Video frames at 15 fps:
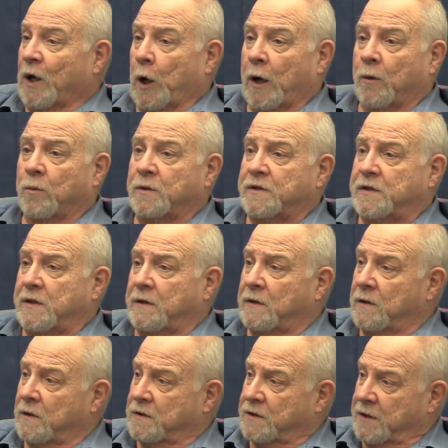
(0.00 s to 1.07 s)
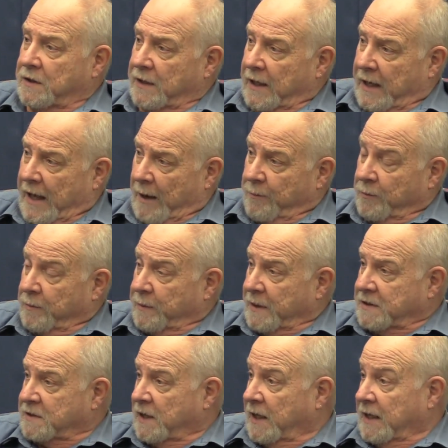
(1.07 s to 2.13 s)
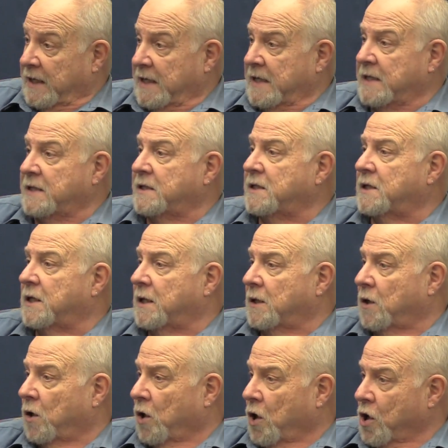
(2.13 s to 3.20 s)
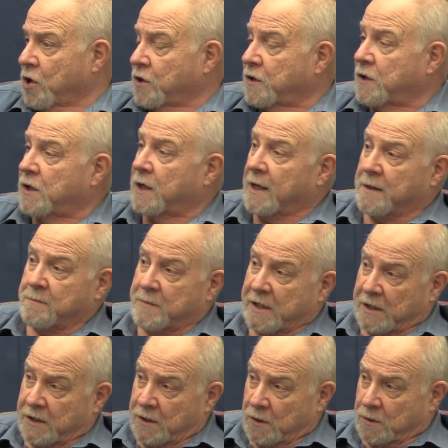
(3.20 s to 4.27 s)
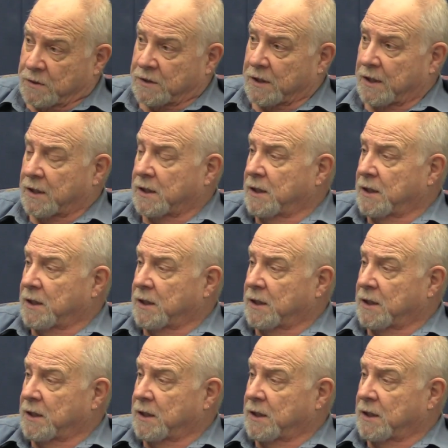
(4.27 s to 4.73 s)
We've seeing that happen in places like Eden and Arden and Minnedosa,